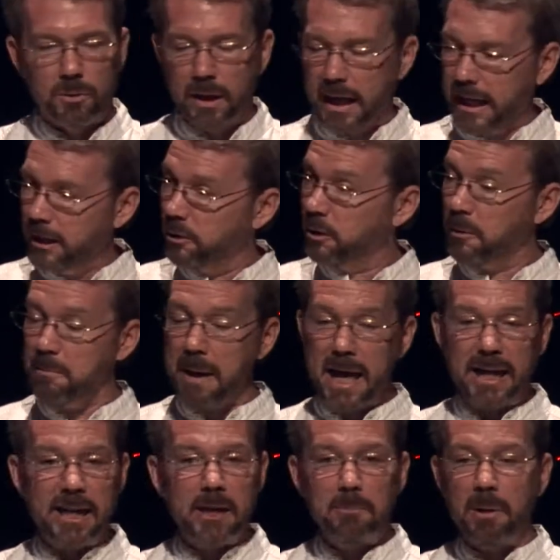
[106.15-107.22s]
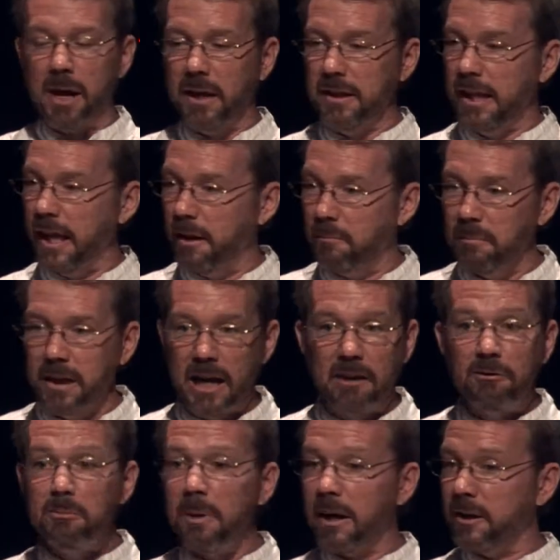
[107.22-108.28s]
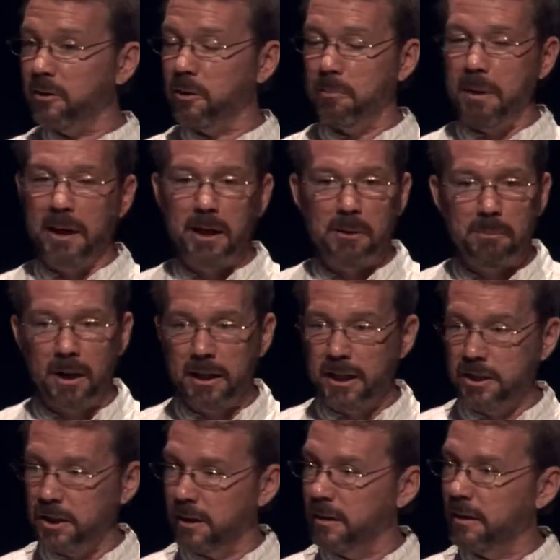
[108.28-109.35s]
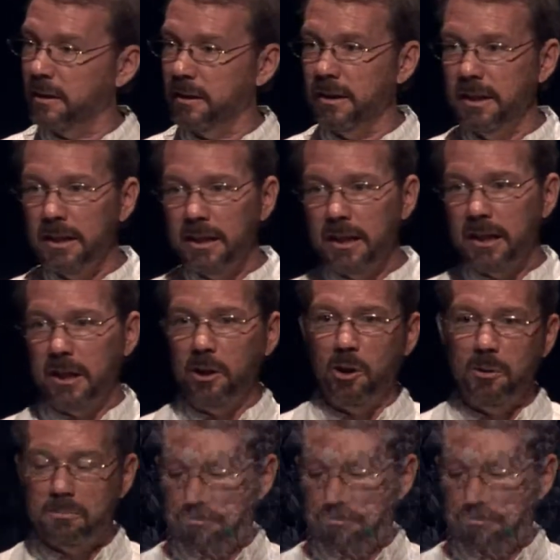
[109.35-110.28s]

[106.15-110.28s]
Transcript: and you're depending upon them and everybody's depending upon each other. You know,